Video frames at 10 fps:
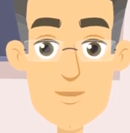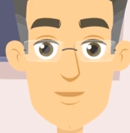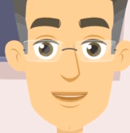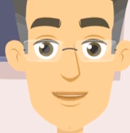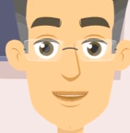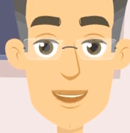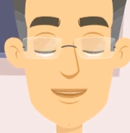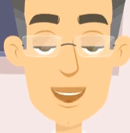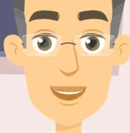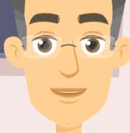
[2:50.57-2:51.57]
the medial
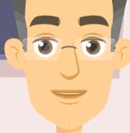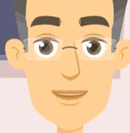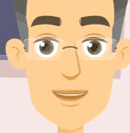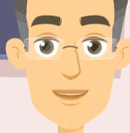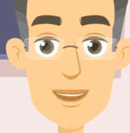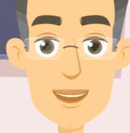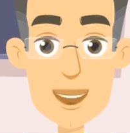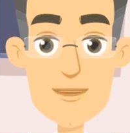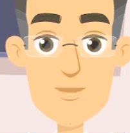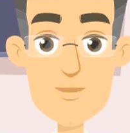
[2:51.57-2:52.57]
collateral ligament,
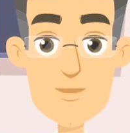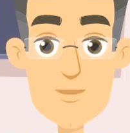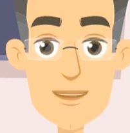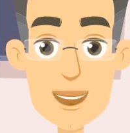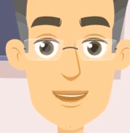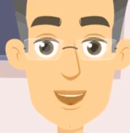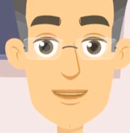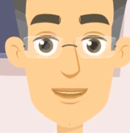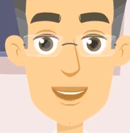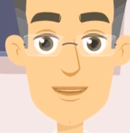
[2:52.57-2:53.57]
which sits on
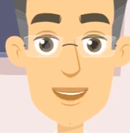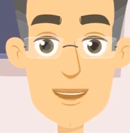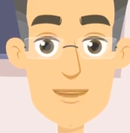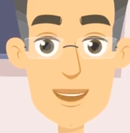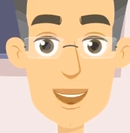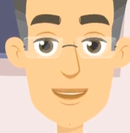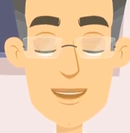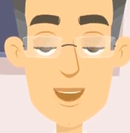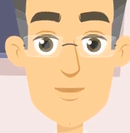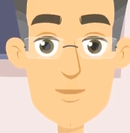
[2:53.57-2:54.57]
the inner side of the
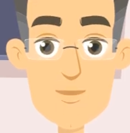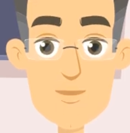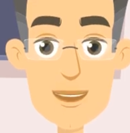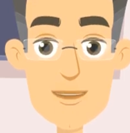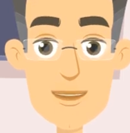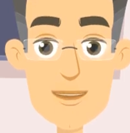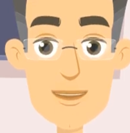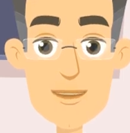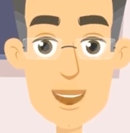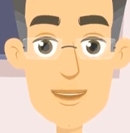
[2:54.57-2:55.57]
knee, and the
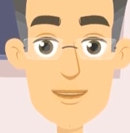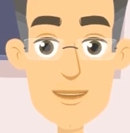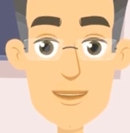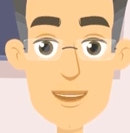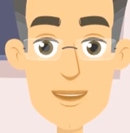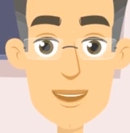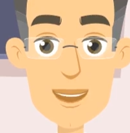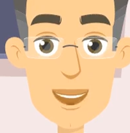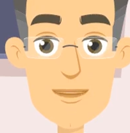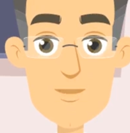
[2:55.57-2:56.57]
lateral collateral
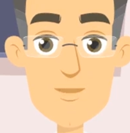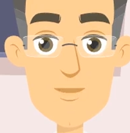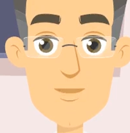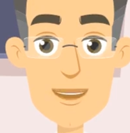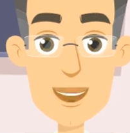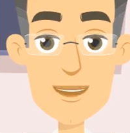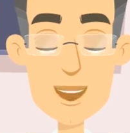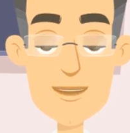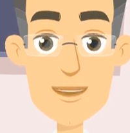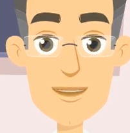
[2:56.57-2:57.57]
ligament, which sits
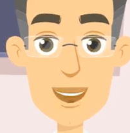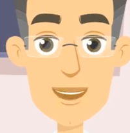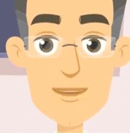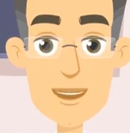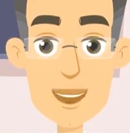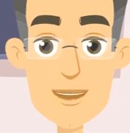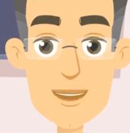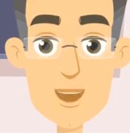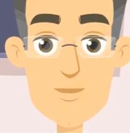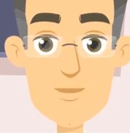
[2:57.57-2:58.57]
on the outside of the
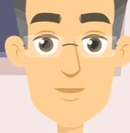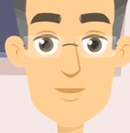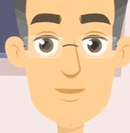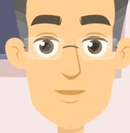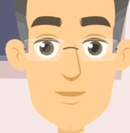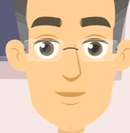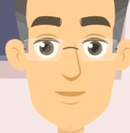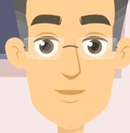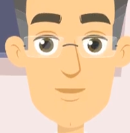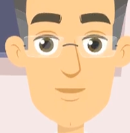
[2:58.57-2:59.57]
knee.
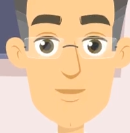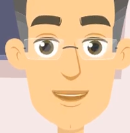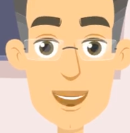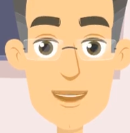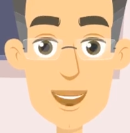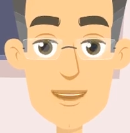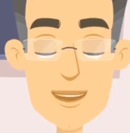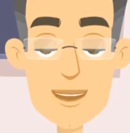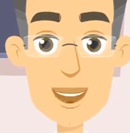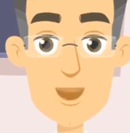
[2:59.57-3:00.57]
These
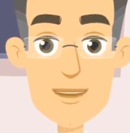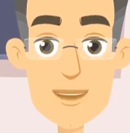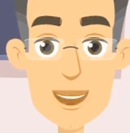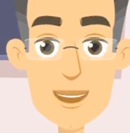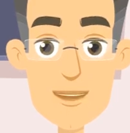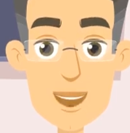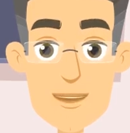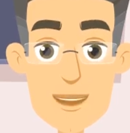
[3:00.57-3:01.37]
ligaments can be injured during